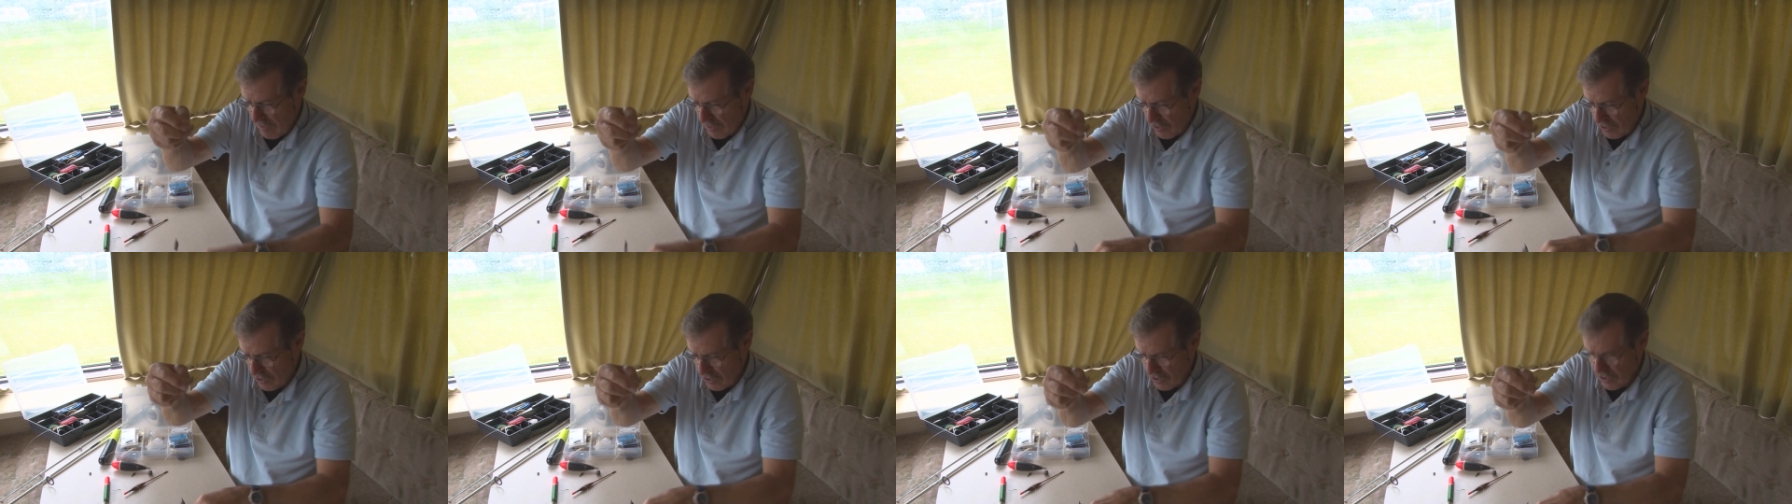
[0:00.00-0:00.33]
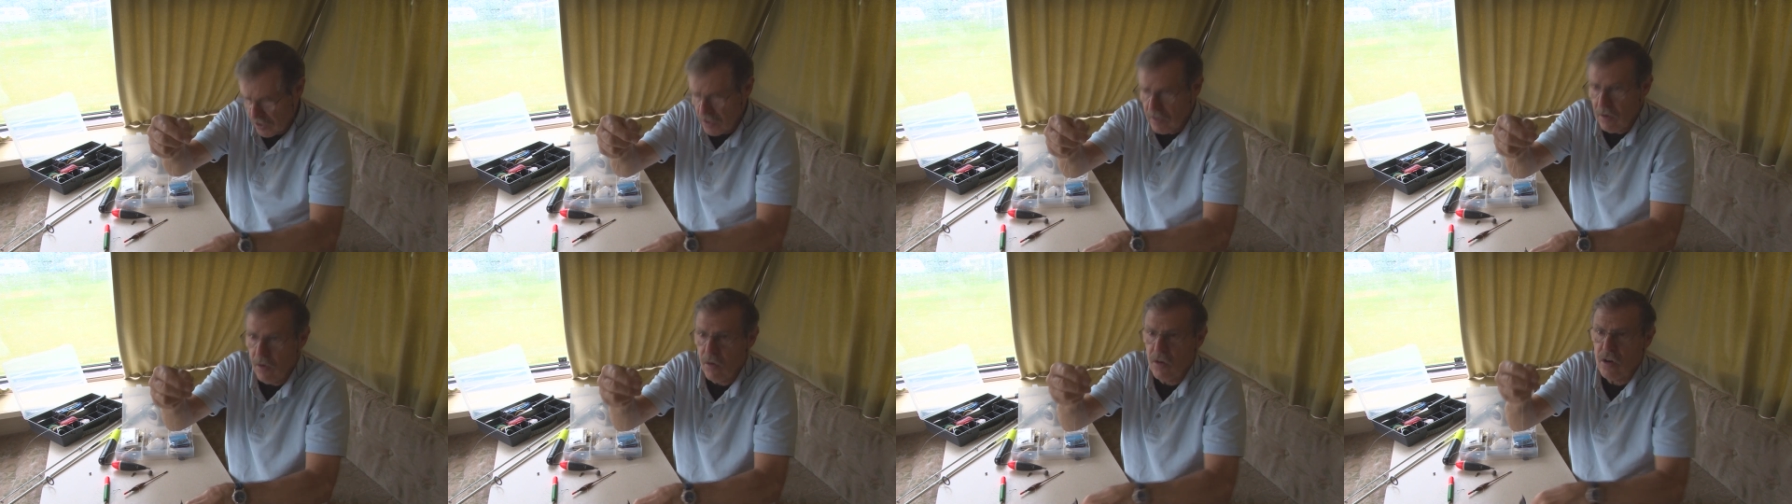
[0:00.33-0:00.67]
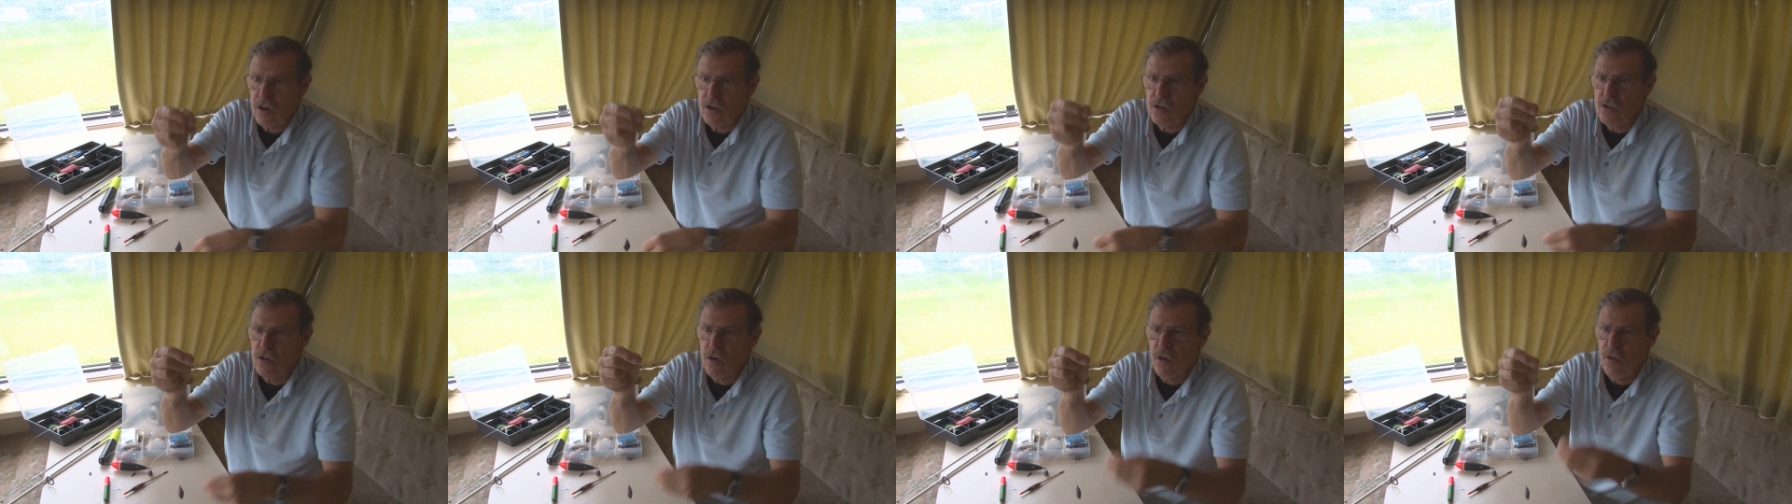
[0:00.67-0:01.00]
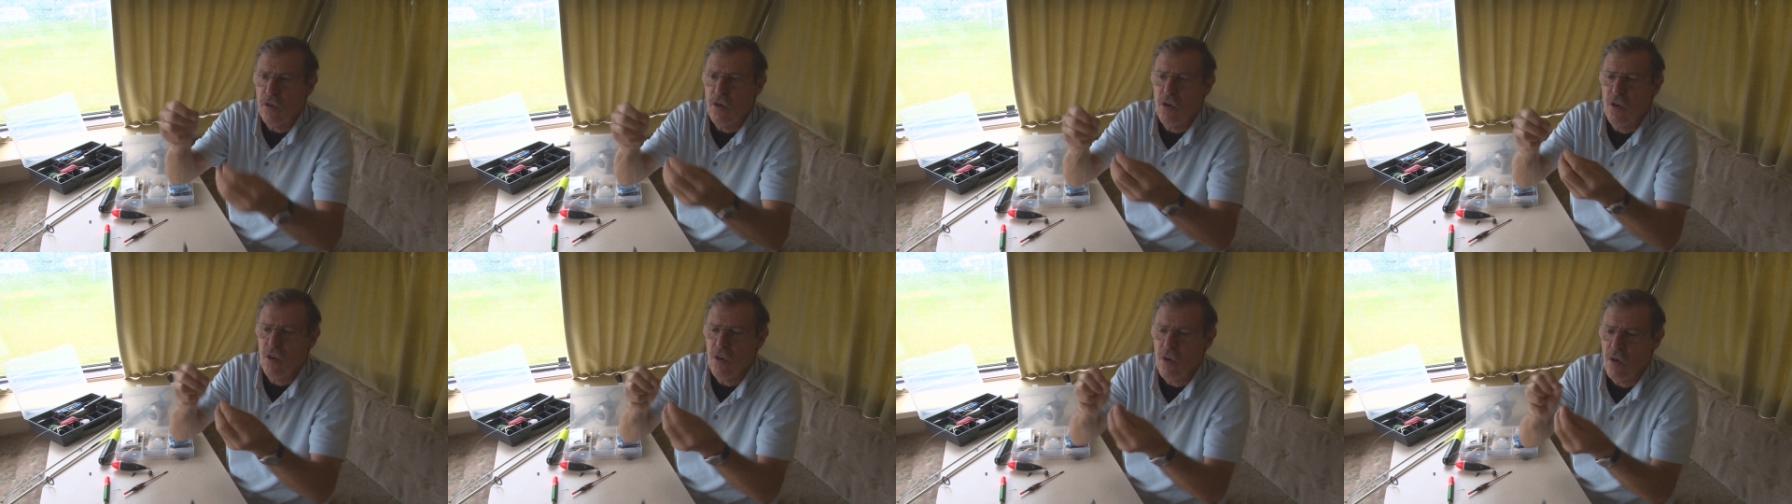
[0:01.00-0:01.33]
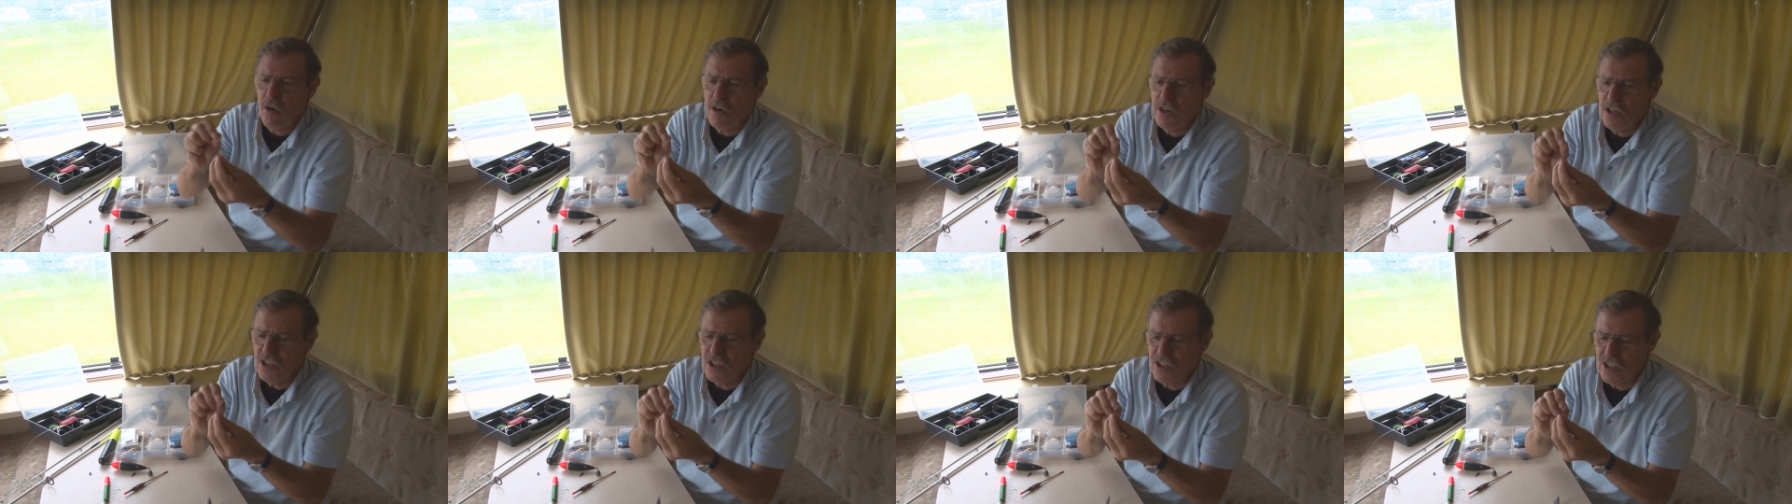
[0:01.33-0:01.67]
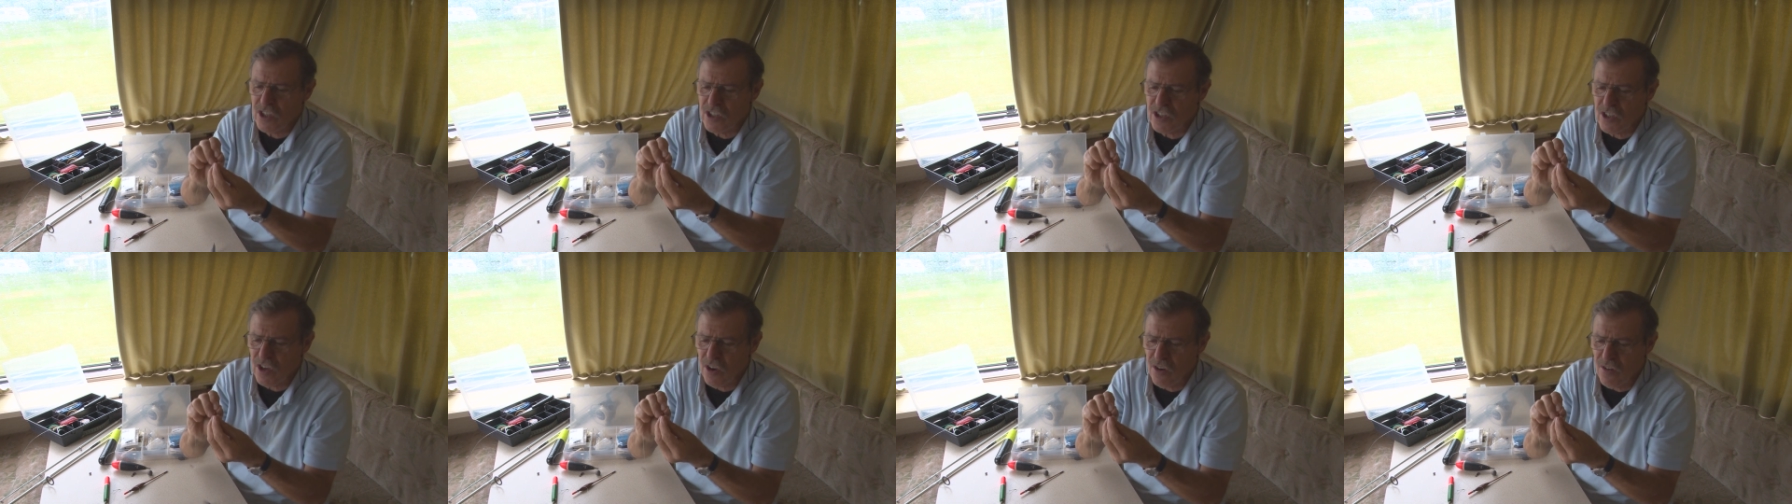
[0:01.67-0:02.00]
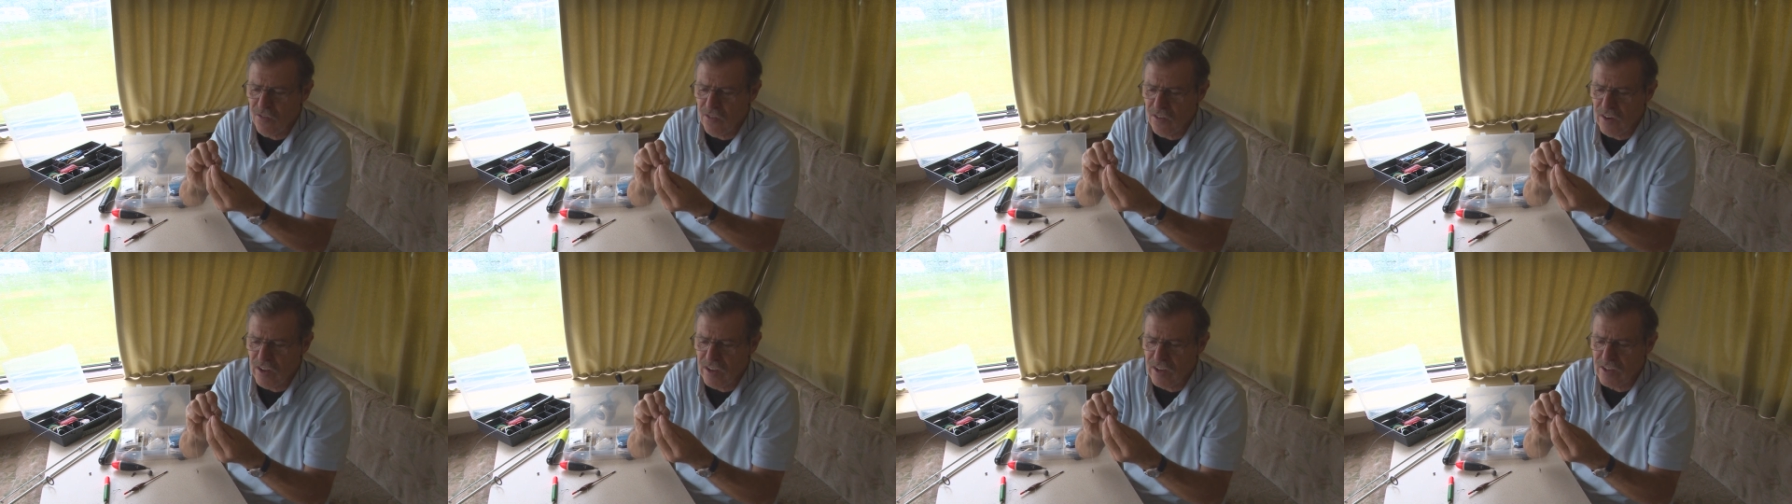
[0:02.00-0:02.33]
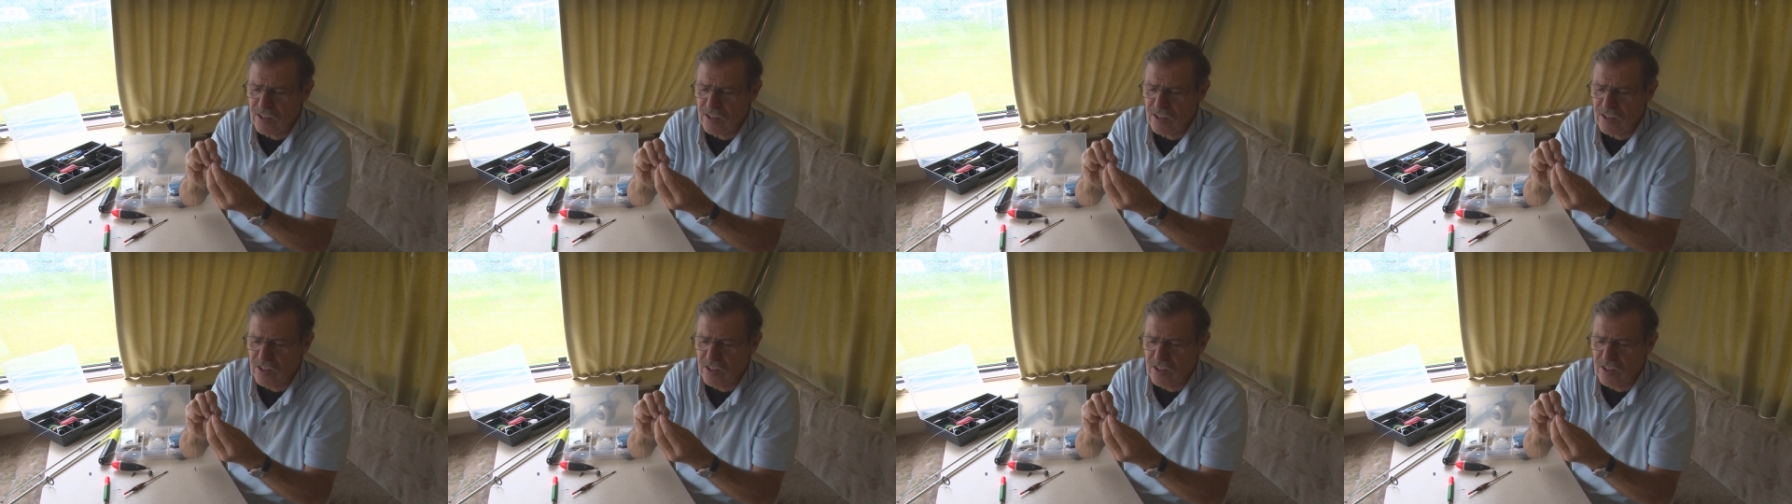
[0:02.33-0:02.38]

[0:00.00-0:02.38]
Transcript: inches, I'm going to tie the hook on, he says, hopefully,